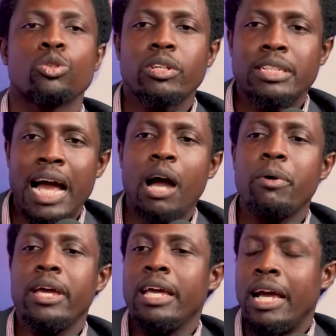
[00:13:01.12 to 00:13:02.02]
that
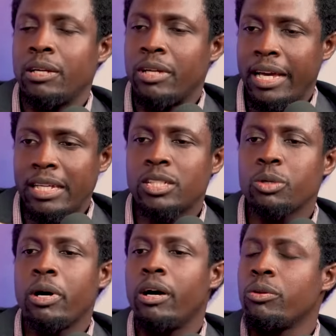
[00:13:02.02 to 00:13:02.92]
way, and you are eating
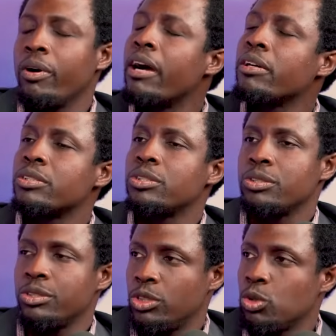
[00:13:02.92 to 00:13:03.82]
well, no health
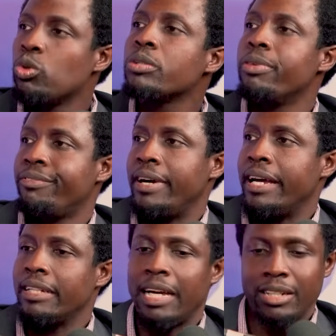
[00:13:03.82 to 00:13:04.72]
issues, you would be
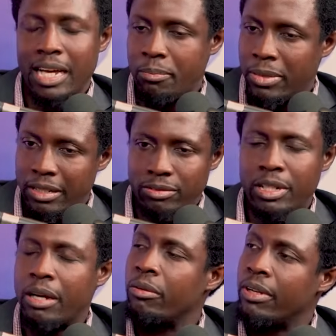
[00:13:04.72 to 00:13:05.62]
fine, and you can be a
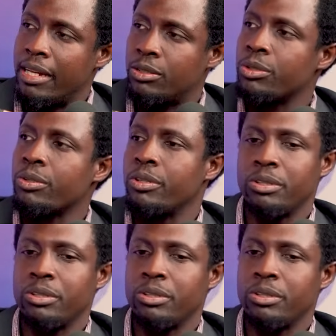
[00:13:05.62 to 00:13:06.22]
regular donor. You